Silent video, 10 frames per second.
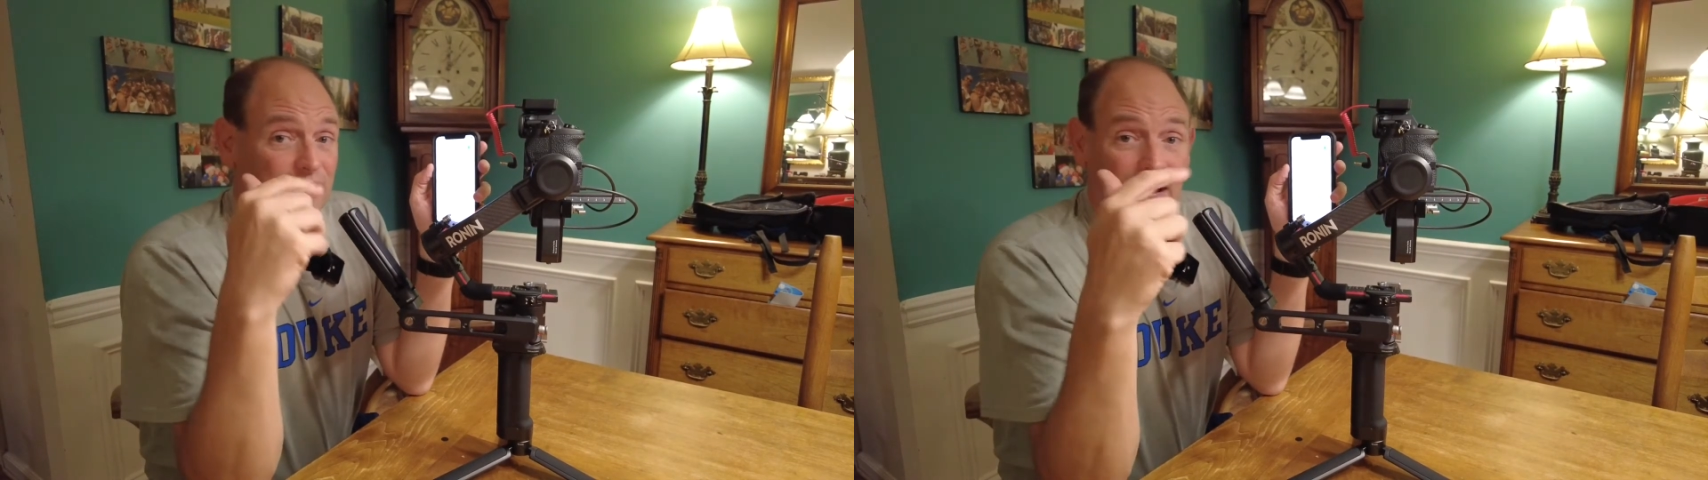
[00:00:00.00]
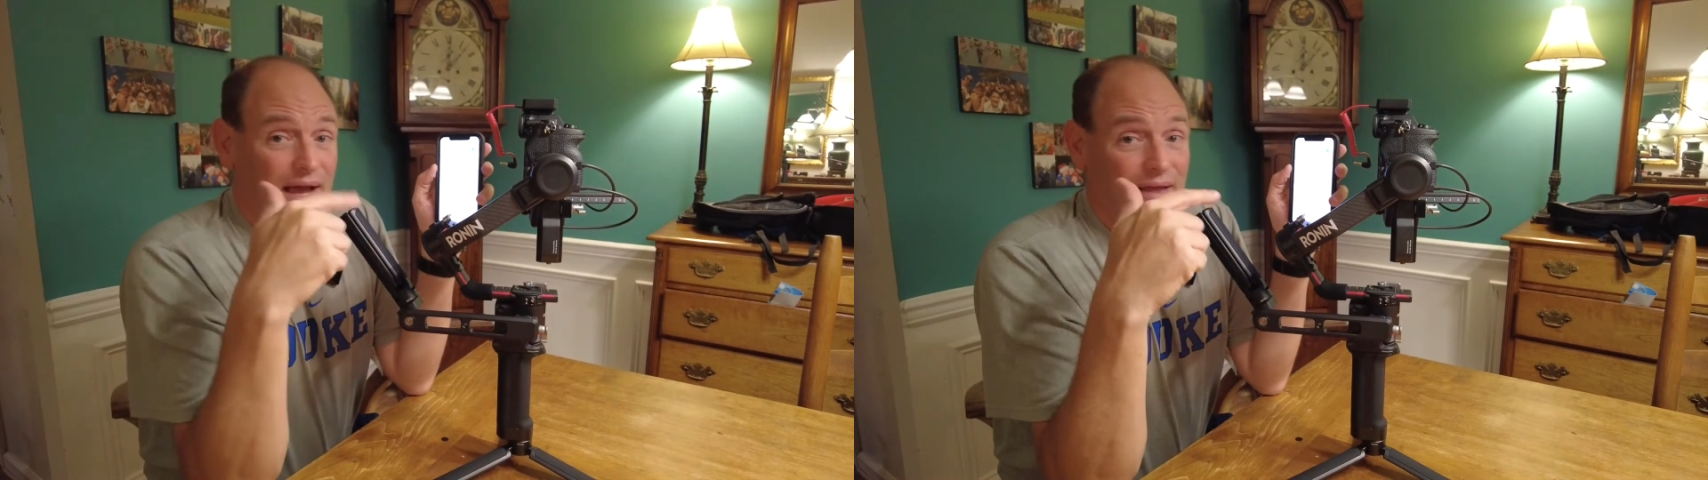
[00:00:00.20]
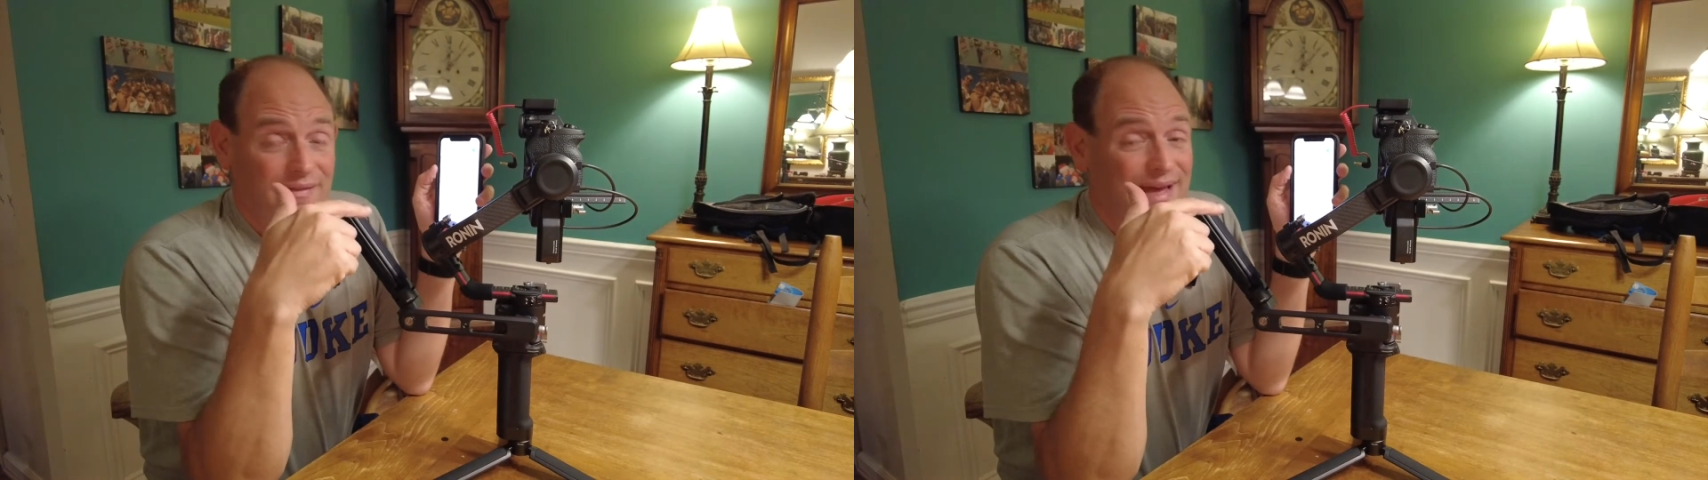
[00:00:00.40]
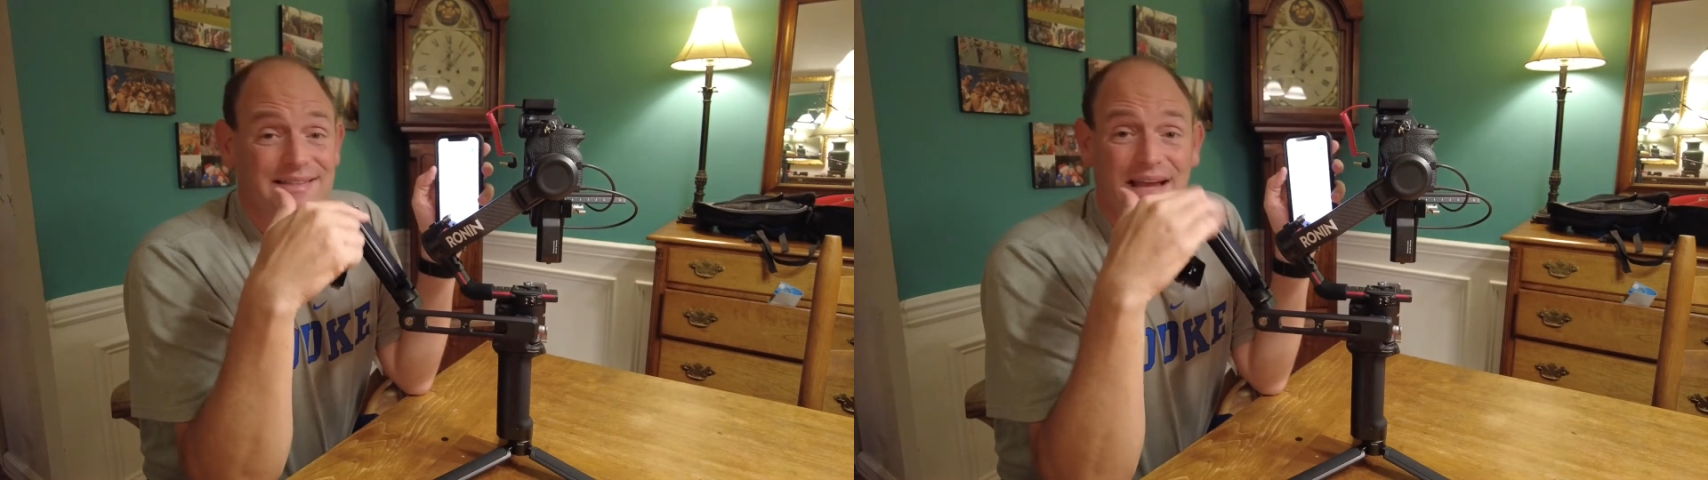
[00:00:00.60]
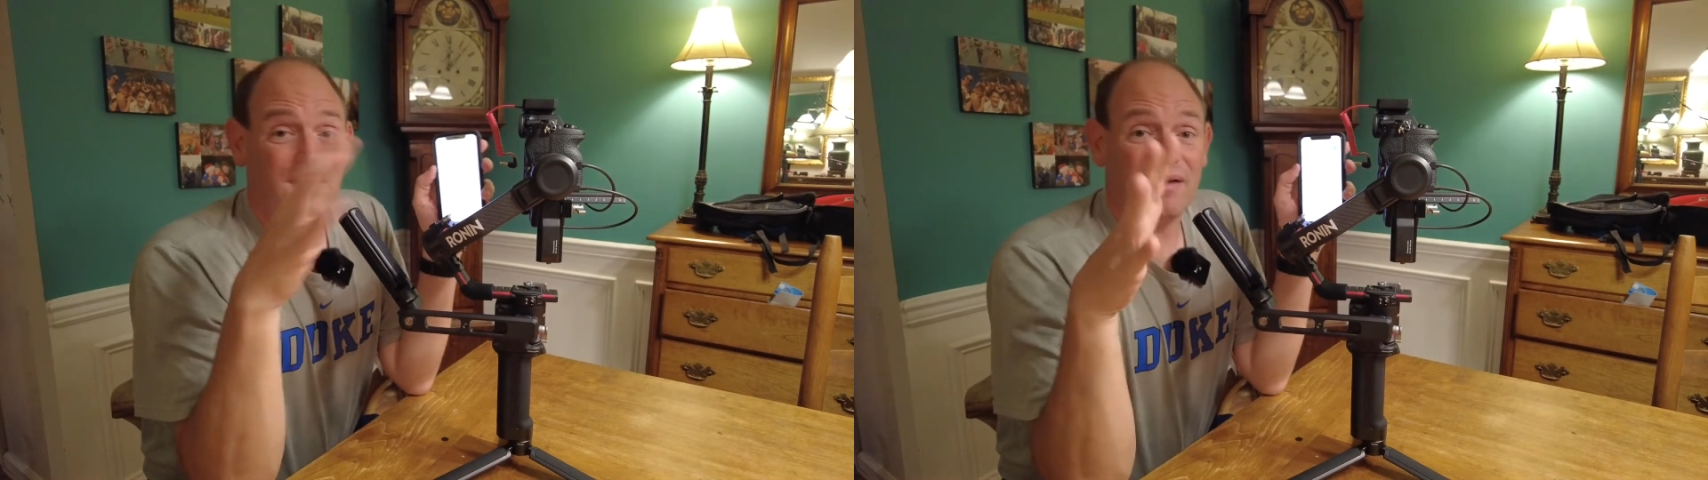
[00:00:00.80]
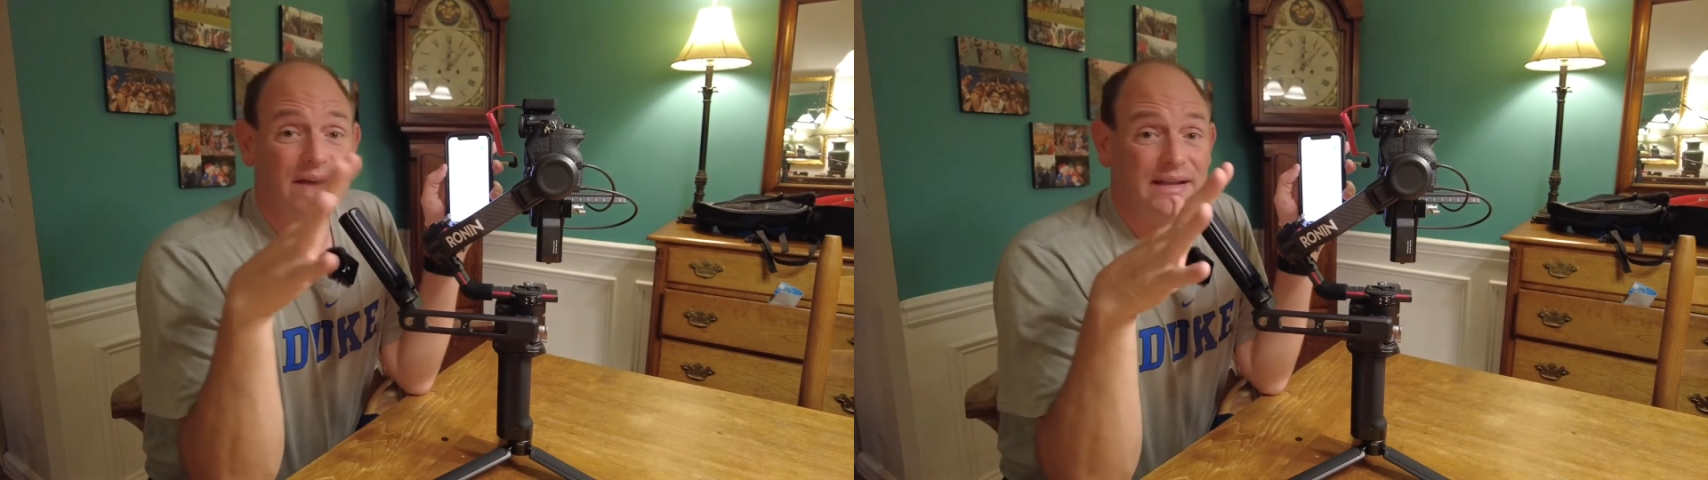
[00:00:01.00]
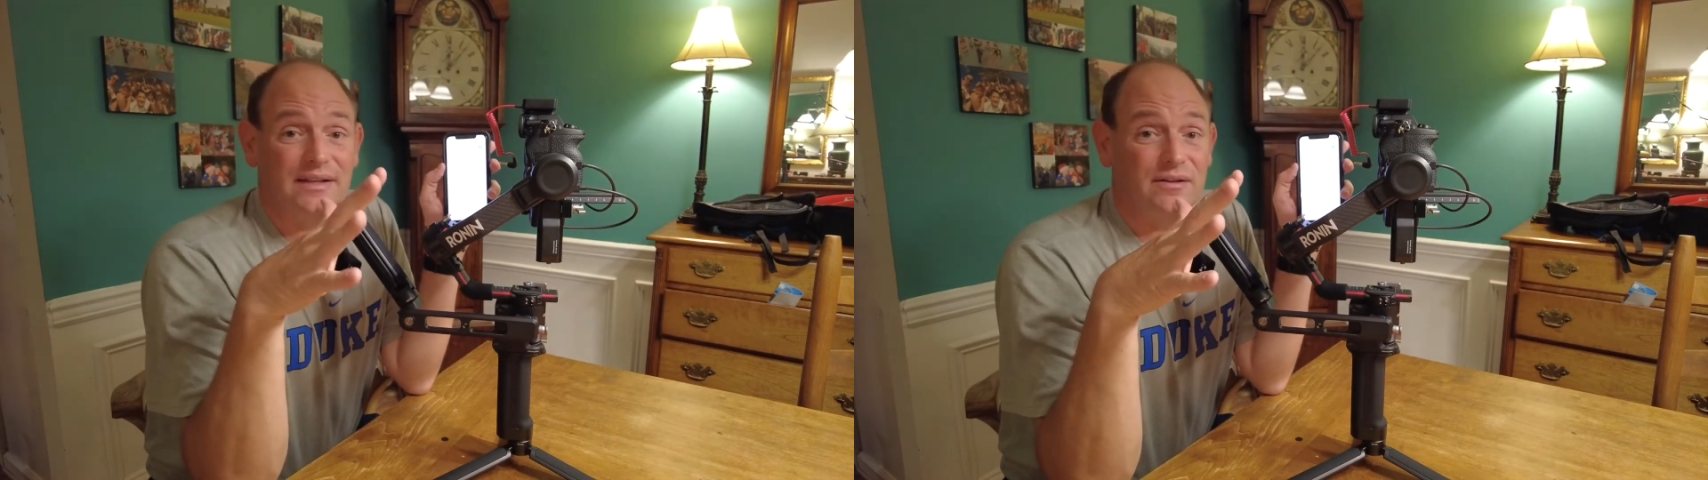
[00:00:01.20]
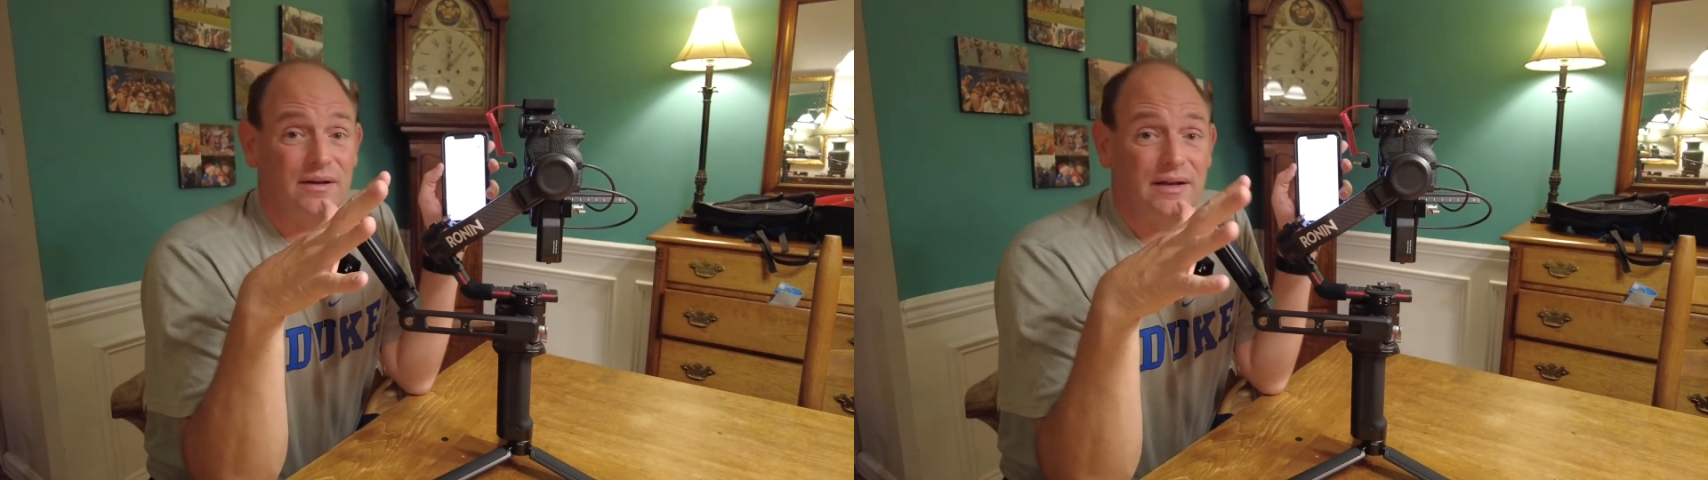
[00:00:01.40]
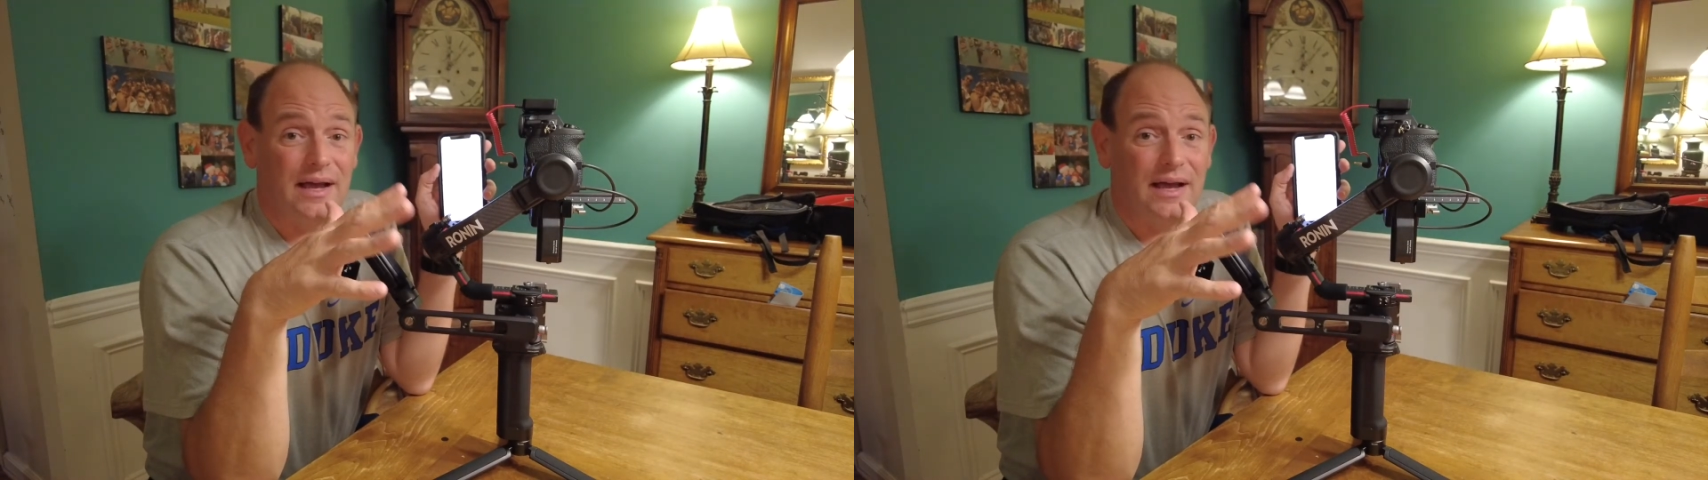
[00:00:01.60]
That's how I've had to do it.